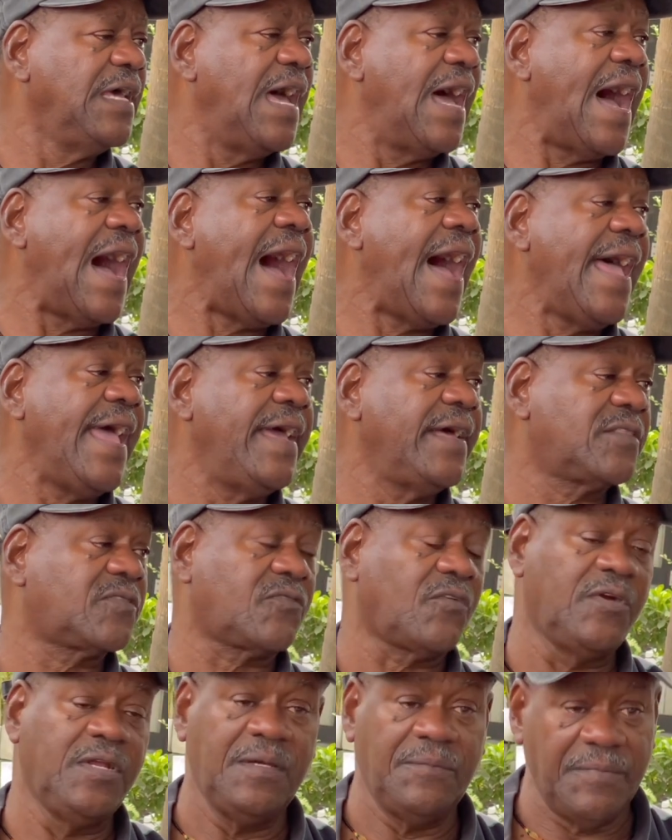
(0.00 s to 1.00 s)
I had
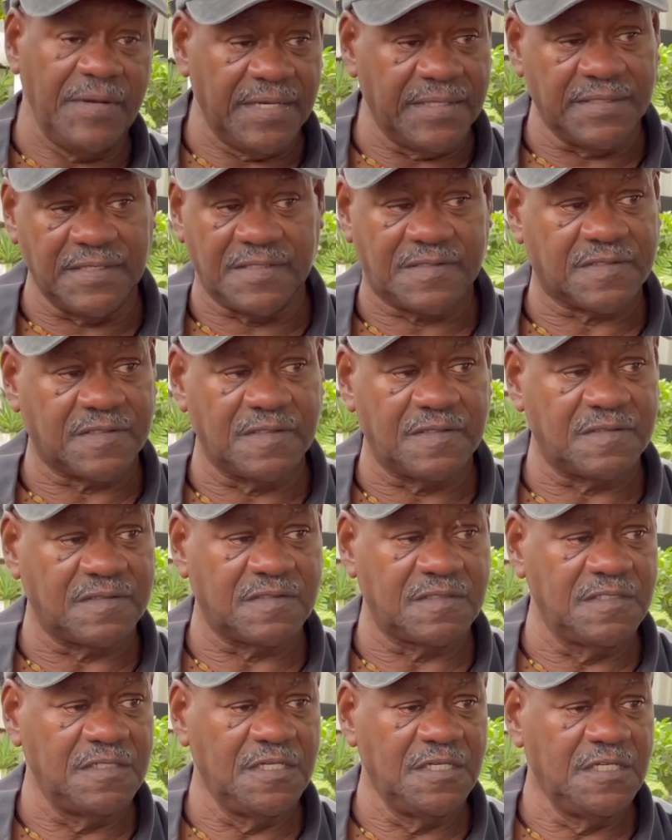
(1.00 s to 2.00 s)
three businesses,
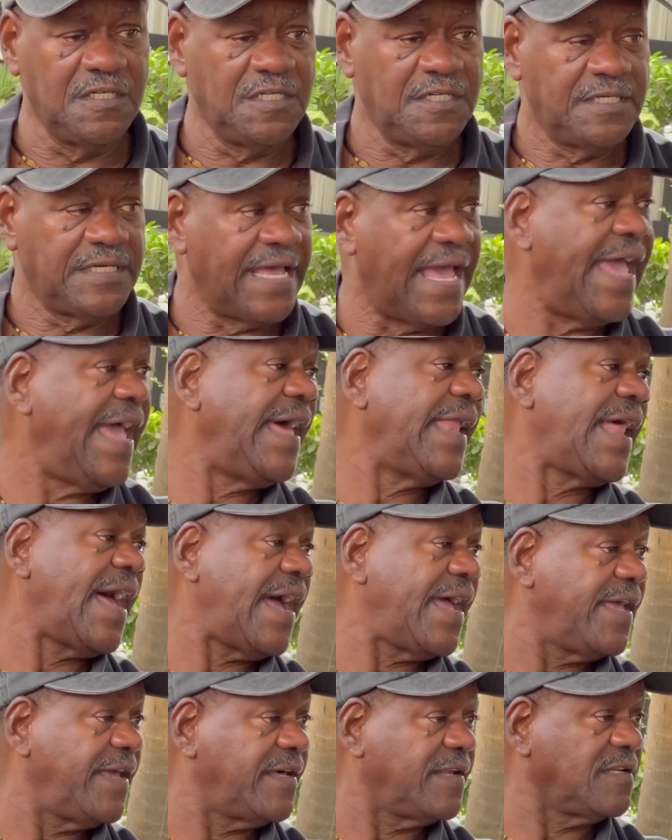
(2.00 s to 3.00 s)
and I
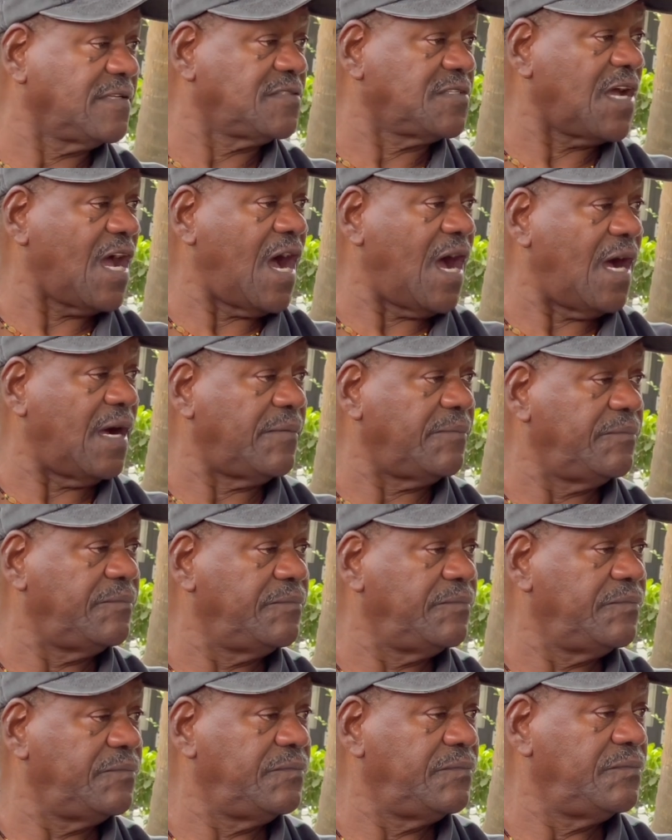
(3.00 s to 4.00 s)
had a job.
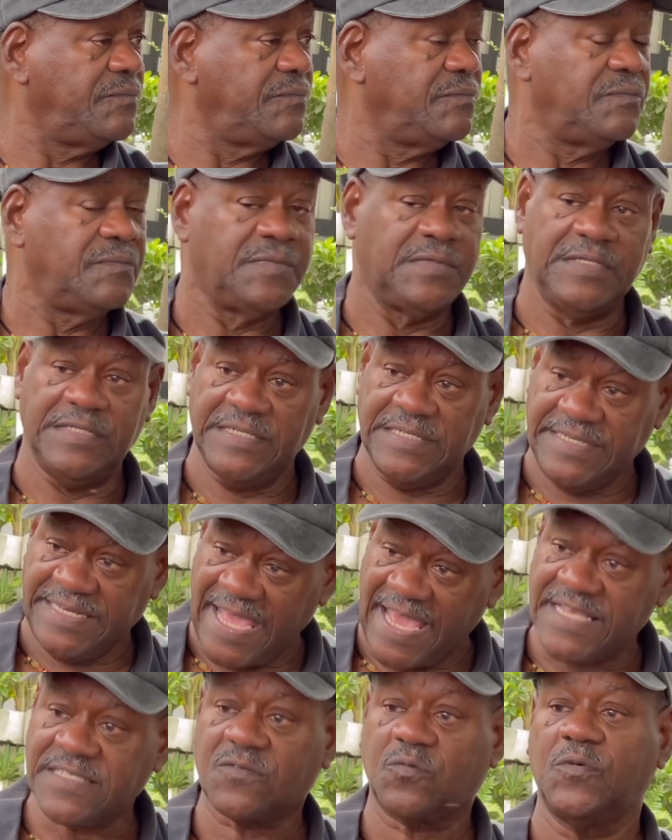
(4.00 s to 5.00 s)

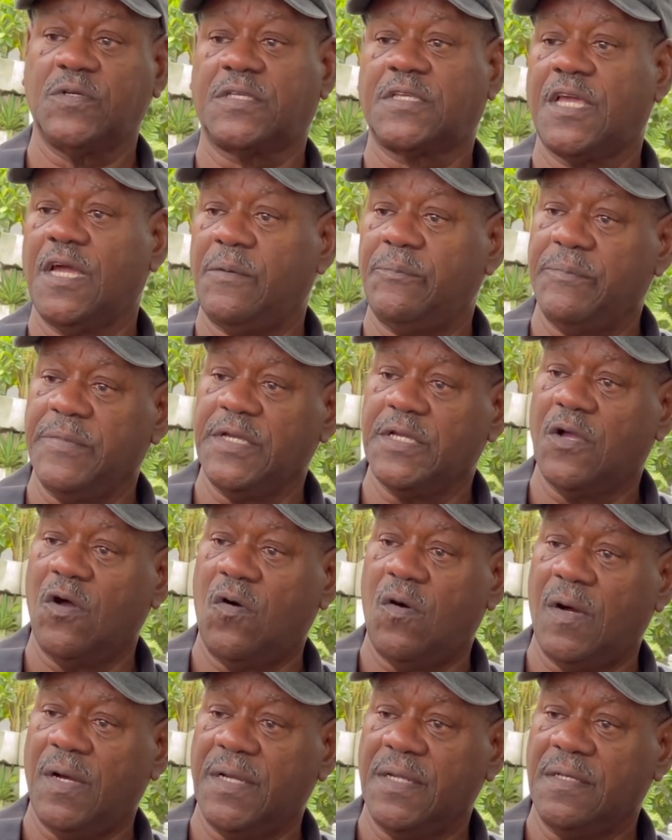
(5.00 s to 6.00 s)
That's what kept me
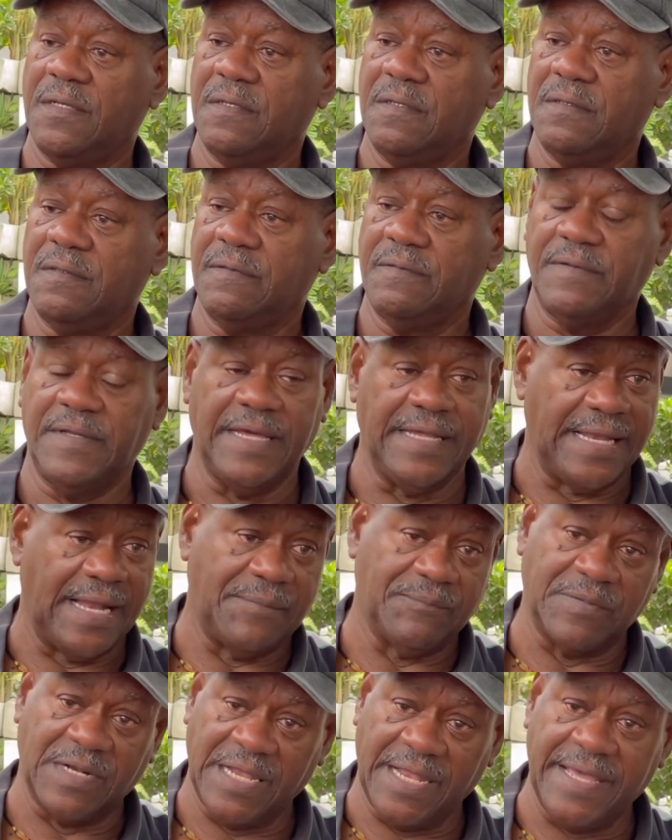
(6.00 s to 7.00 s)
going. And
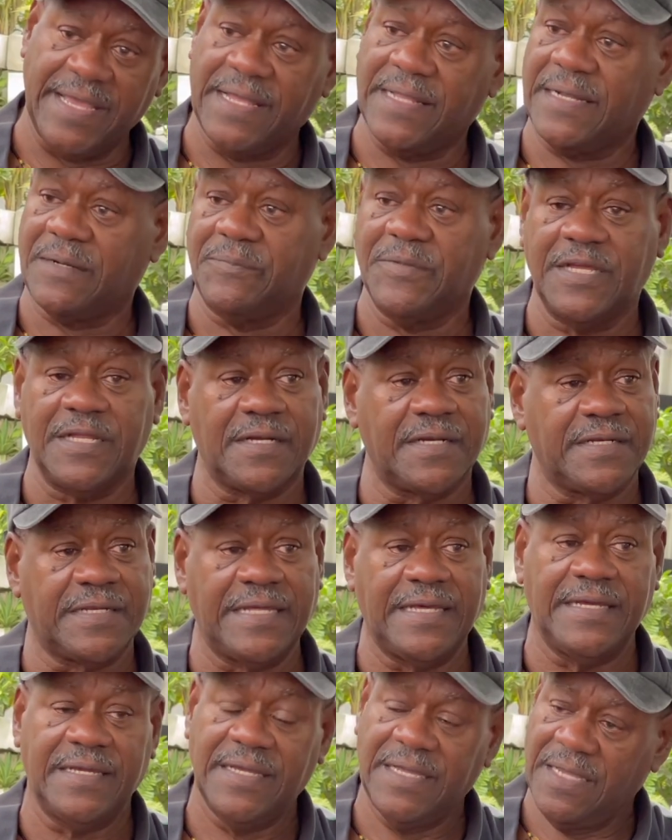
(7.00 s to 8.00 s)
I'm glad I'm here
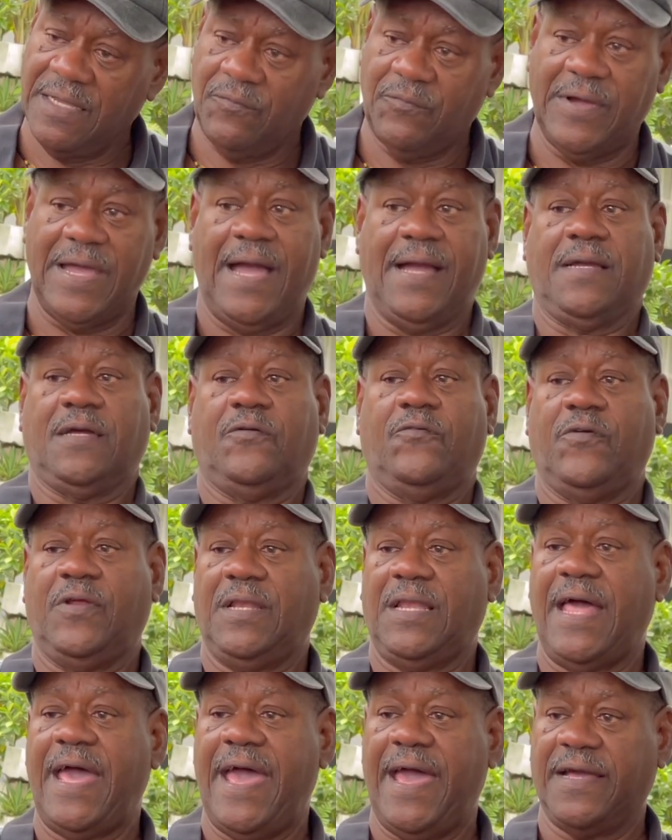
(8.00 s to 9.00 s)
today where I could
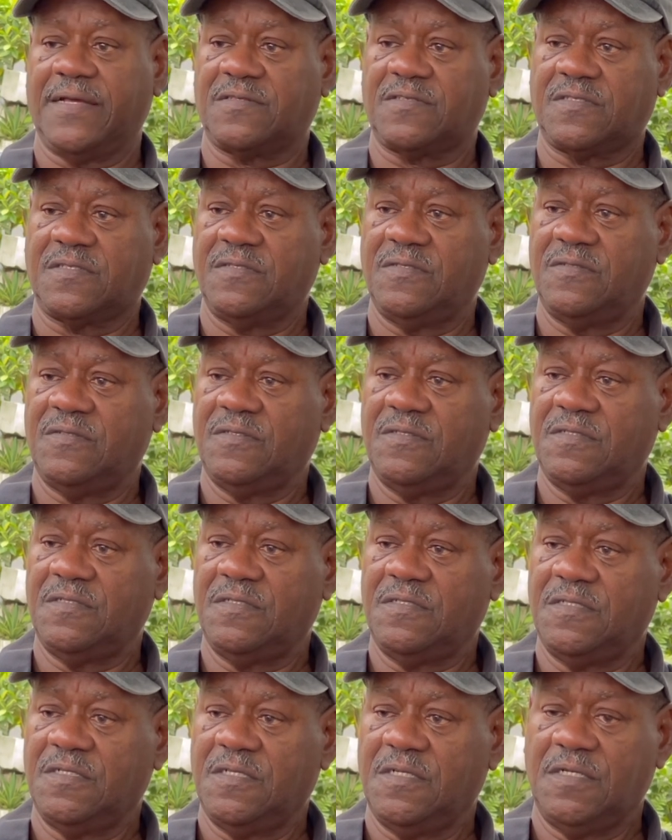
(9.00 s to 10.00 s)
relax.
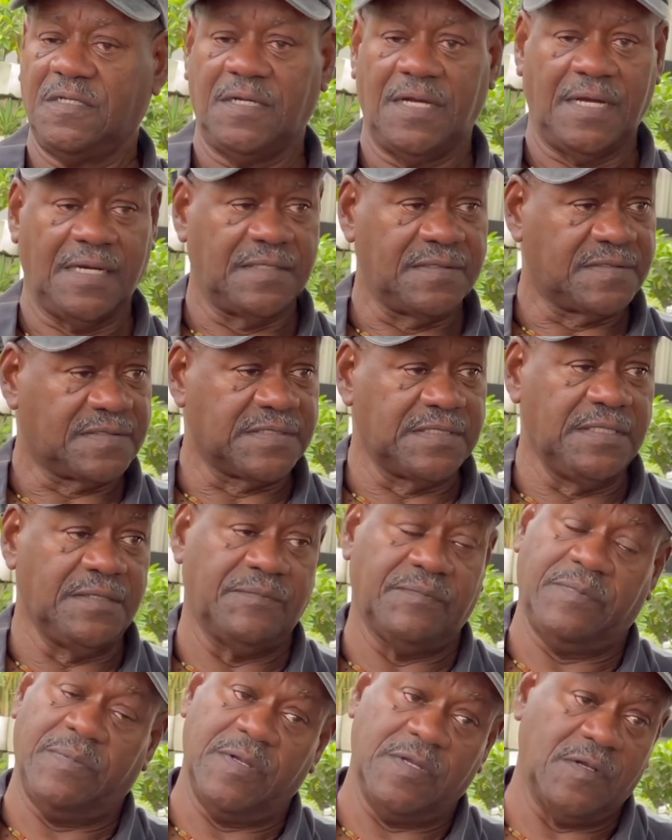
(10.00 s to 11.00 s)
I
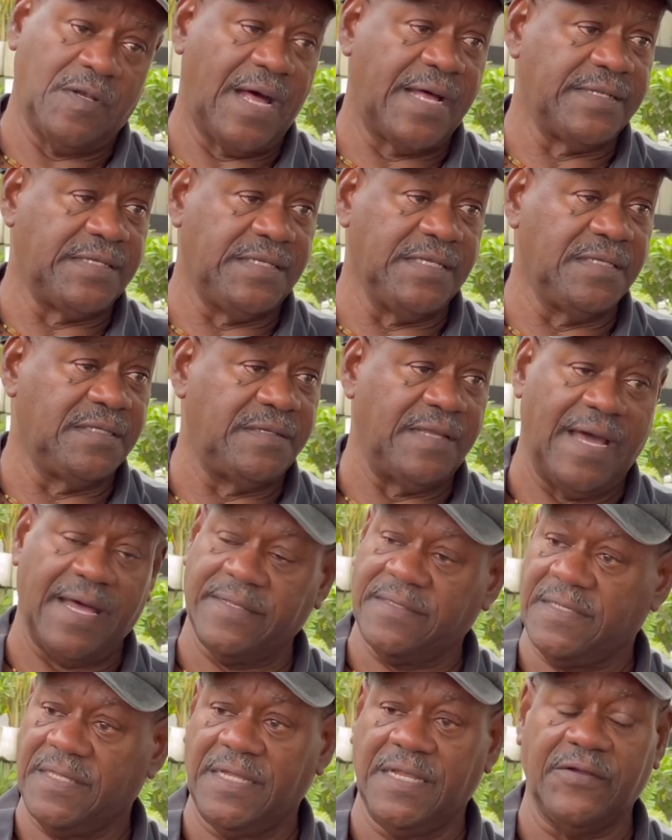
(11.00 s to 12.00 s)
said, I did
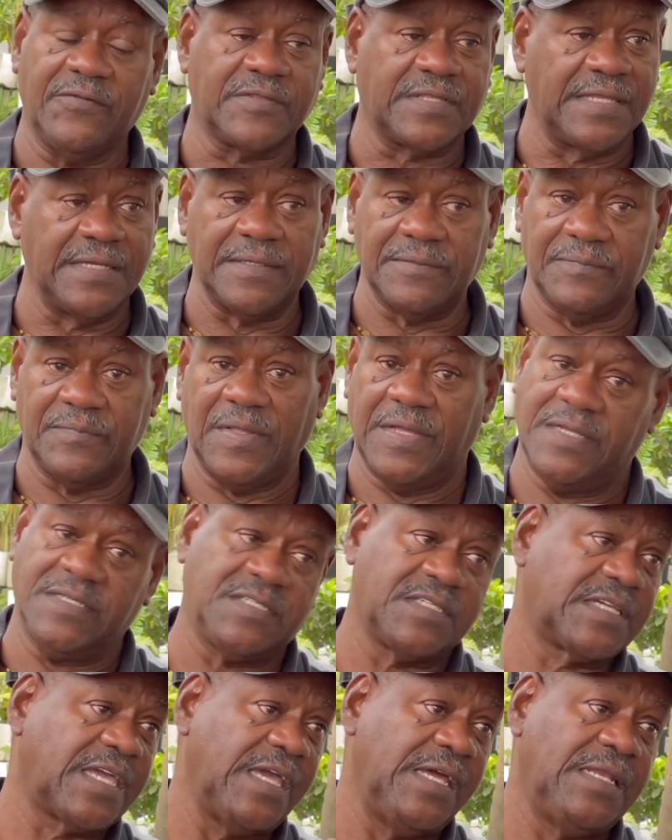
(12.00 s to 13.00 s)
everything,
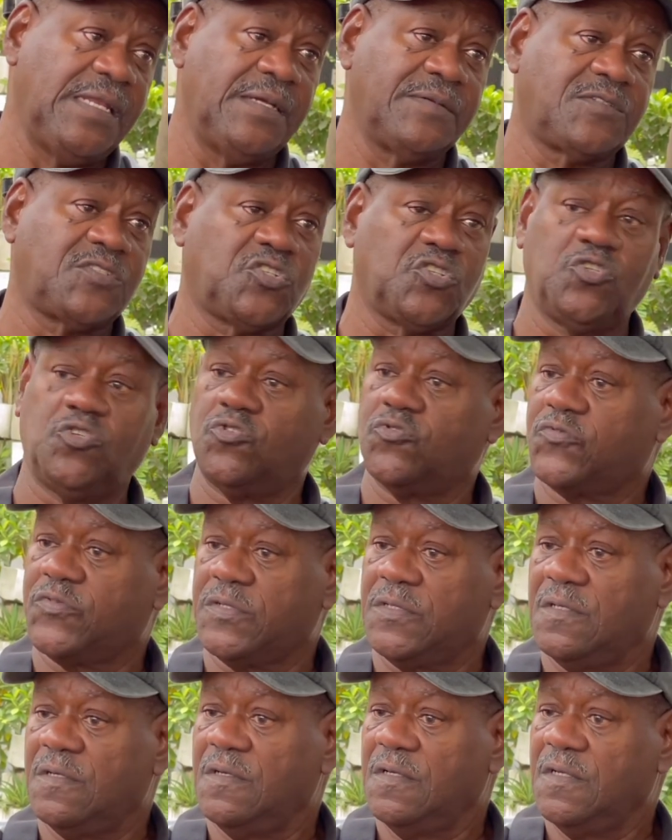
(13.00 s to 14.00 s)
educated children.